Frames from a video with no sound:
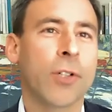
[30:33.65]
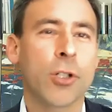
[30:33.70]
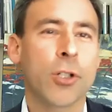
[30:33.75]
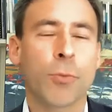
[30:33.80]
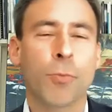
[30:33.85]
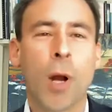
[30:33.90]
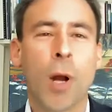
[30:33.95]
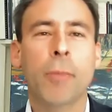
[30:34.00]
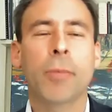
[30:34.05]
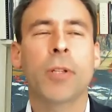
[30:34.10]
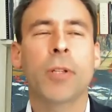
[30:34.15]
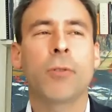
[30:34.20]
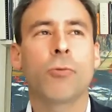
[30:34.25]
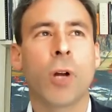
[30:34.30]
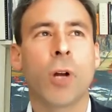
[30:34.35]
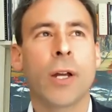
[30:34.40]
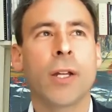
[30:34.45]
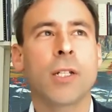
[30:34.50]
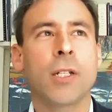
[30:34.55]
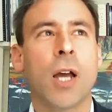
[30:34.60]
You're probably
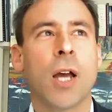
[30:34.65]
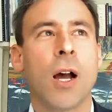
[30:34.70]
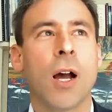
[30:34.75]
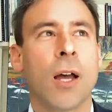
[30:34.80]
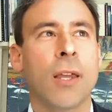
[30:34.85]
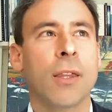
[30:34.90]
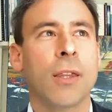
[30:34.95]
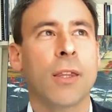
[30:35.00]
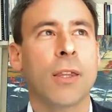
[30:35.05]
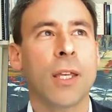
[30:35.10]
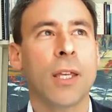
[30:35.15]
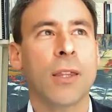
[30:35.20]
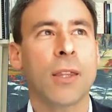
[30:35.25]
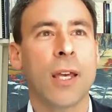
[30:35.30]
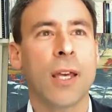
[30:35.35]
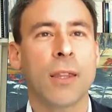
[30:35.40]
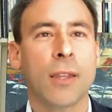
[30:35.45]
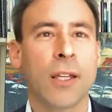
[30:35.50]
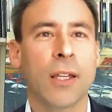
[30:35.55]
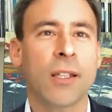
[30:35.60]
right. I think
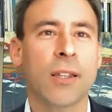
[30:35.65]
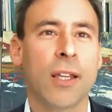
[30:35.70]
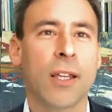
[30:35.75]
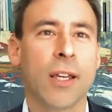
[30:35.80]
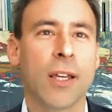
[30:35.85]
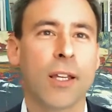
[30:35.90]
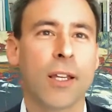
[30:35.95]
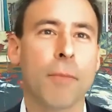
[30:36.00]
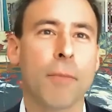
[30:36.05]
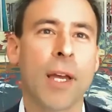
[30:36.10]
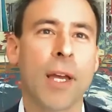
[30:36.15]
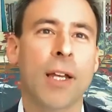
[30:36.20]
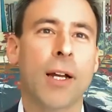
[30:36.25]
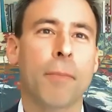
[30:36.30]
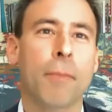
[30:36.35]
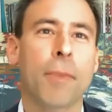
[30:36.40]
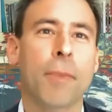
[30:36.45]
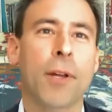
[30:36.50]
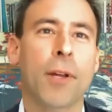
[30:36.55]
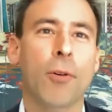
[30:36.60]
they can make
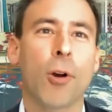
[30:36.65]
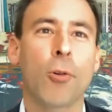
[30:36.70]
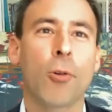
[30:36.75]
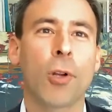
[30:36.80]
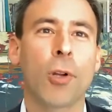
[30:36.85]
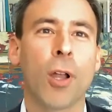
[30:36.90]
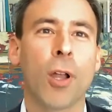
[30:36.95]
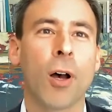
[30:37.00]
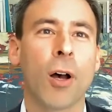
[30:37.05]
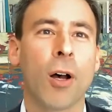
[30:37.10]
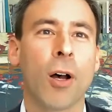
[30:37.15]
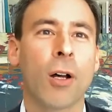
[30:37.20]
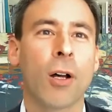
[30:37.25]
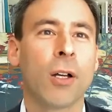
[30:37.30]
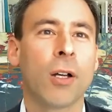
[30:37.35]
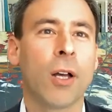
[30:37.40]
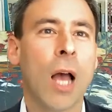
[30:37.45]
up their own law.